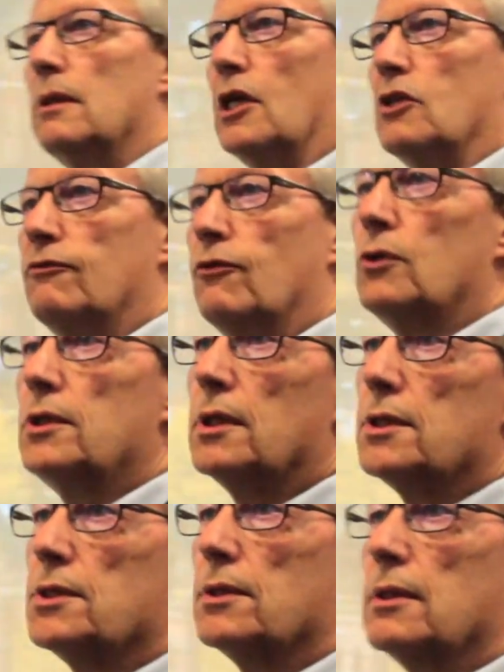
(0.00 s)
it's
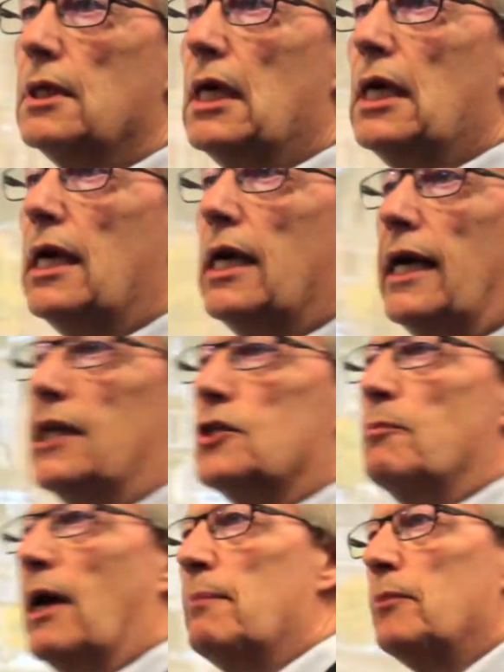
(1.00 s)
voters,
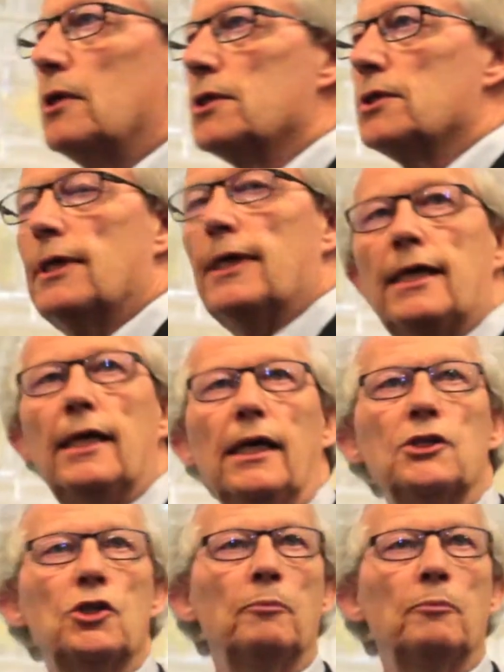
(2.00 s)
it's members, it's